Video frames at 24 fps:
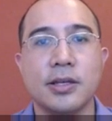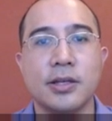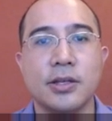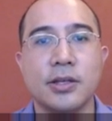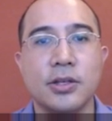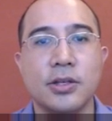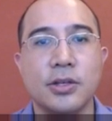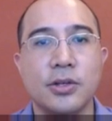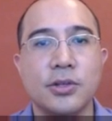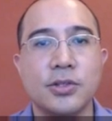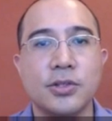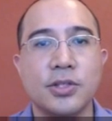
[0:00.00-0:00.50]

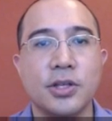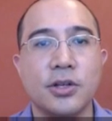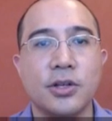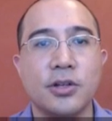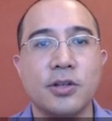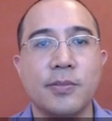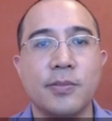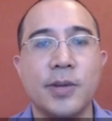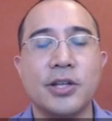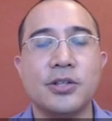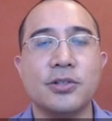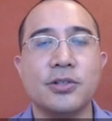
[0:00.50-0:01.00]
using your
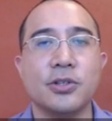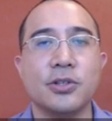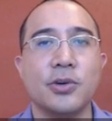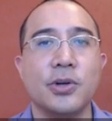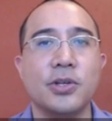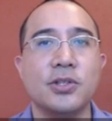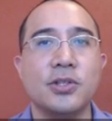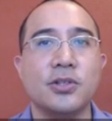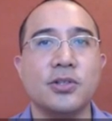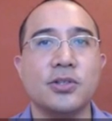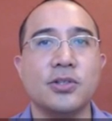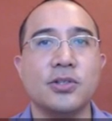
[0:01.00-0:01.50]
dimensional
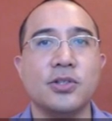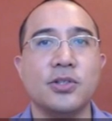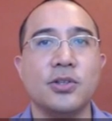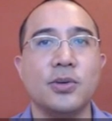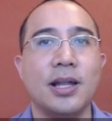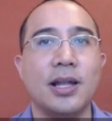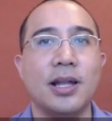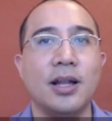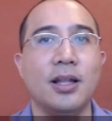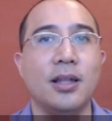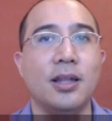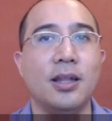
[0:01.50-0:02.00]
crystals, you
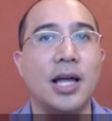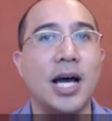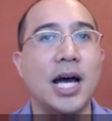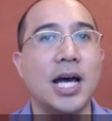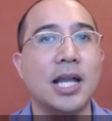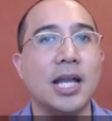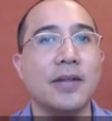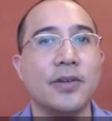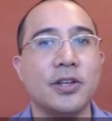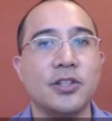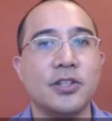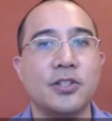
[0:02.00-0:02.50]
get a
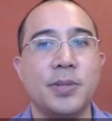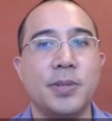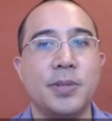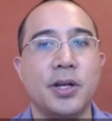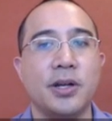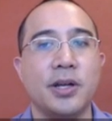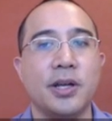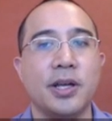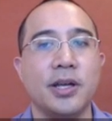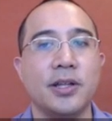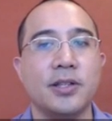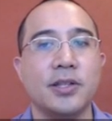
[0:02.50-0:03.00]
lot of
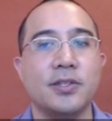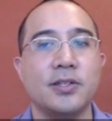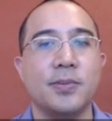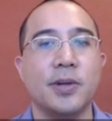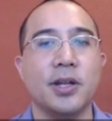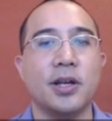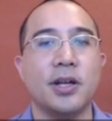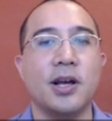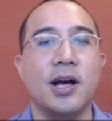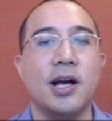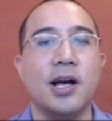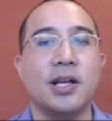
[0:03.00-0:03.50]
experience, but
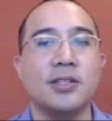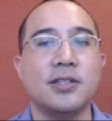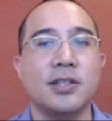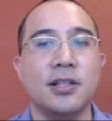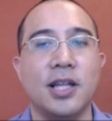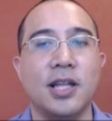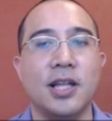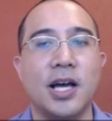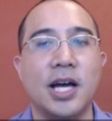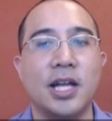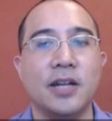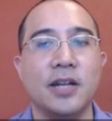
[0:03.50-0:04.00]
it costs a
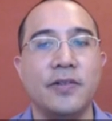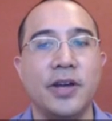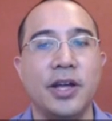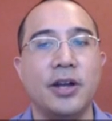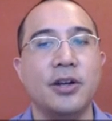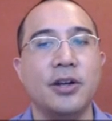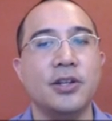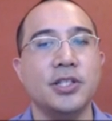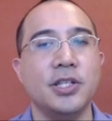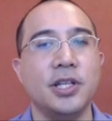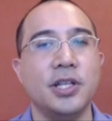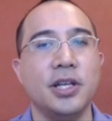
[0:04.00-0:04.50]
lot of
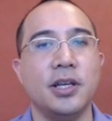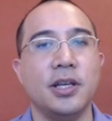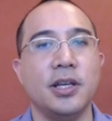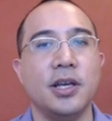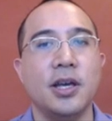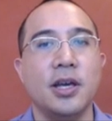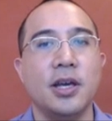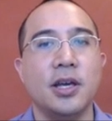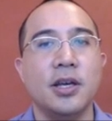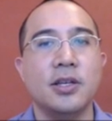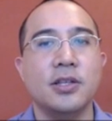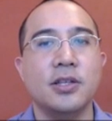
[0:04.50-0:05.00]
energy.
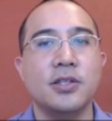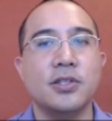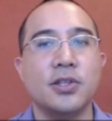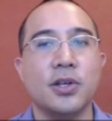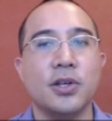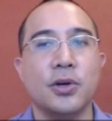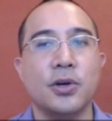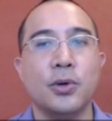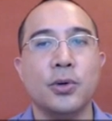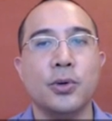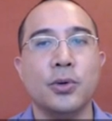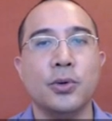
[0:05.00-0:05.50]

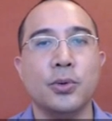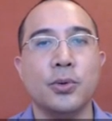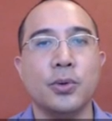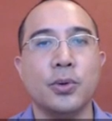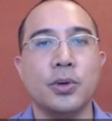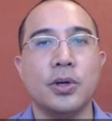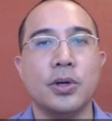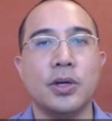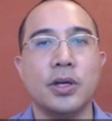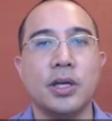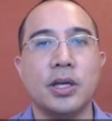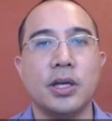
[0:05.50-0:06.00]
So
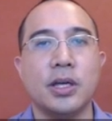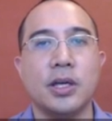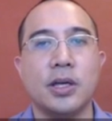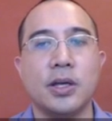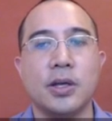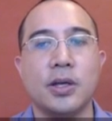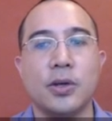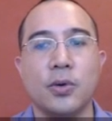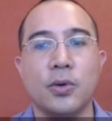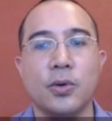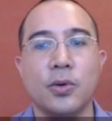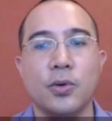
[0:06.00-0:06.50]

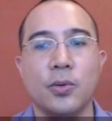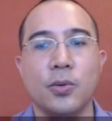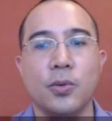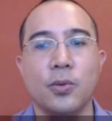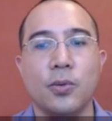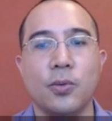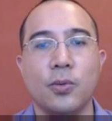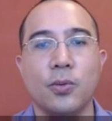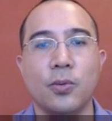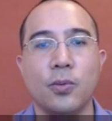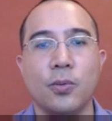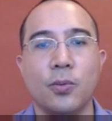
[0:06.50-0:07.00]

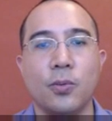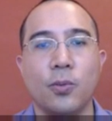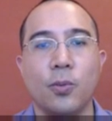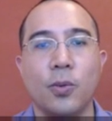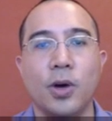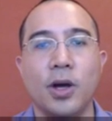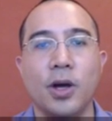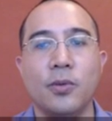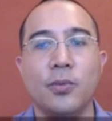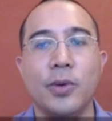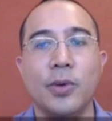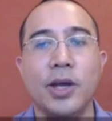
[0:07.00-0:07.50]

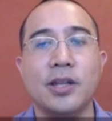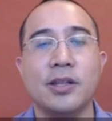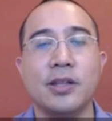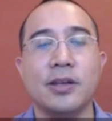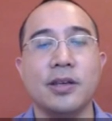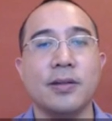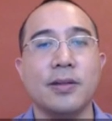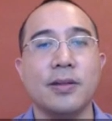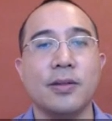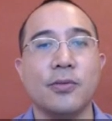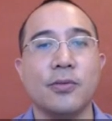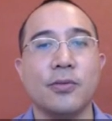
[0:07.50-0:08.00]
one way
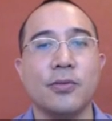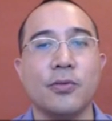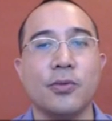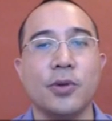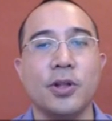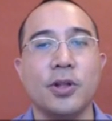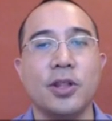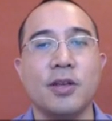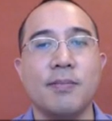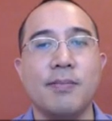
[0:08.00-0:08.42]
to really